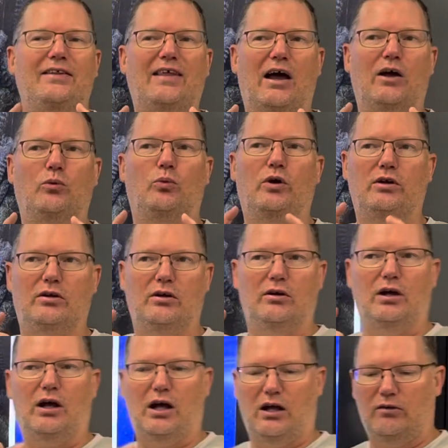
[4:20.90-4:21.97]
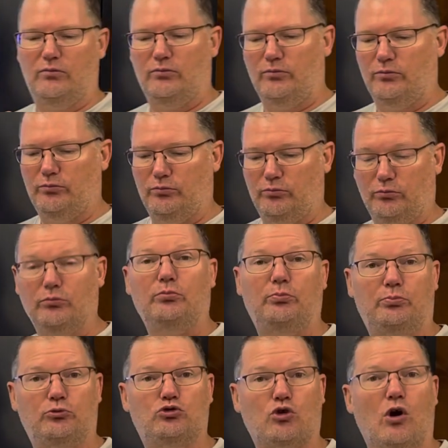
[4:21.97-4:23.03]
that would uh,
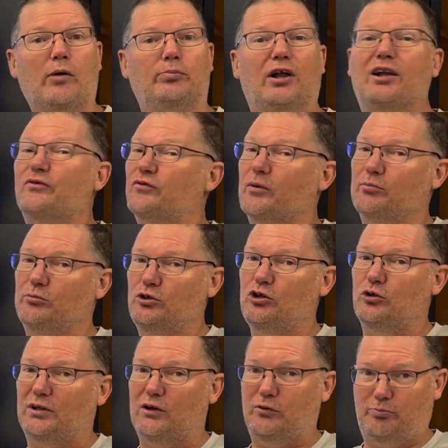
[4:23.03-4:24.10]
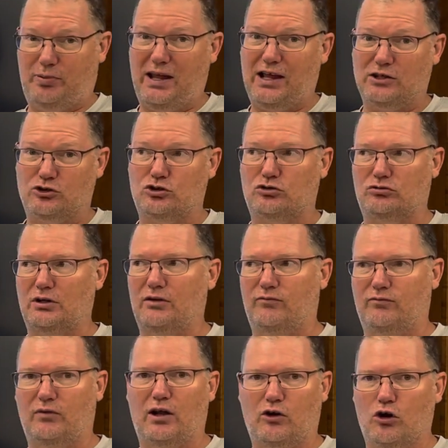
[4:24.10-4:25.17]
draw blood from you. They would pinch and,
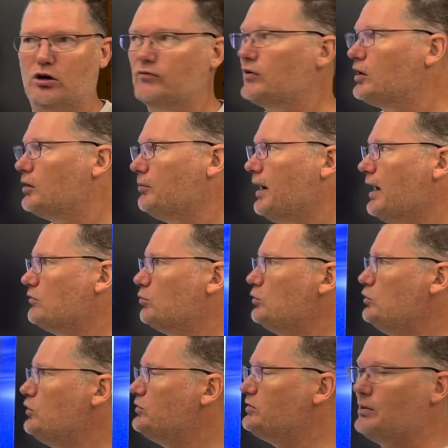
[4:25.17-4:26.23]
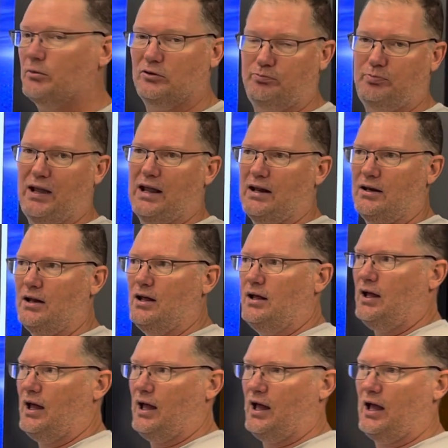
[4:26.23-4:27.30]
and hurt very bad. So we used them as bait,
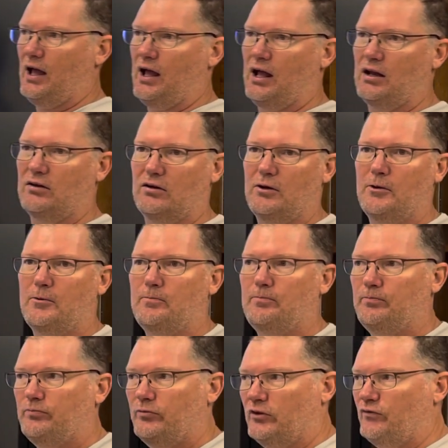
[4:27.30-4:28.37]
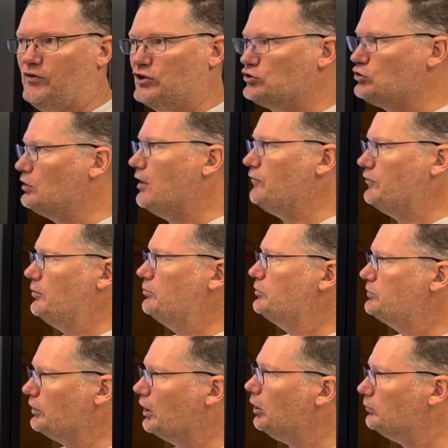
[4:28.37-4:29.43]
and the fish loved them.
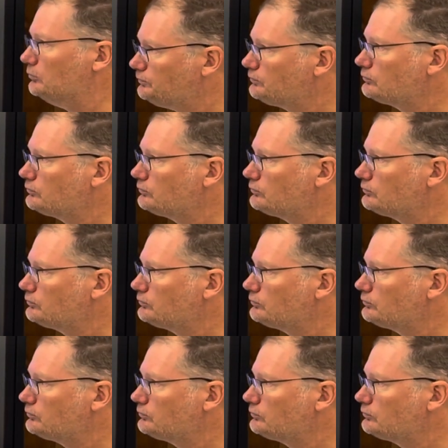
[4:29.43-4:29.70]
So,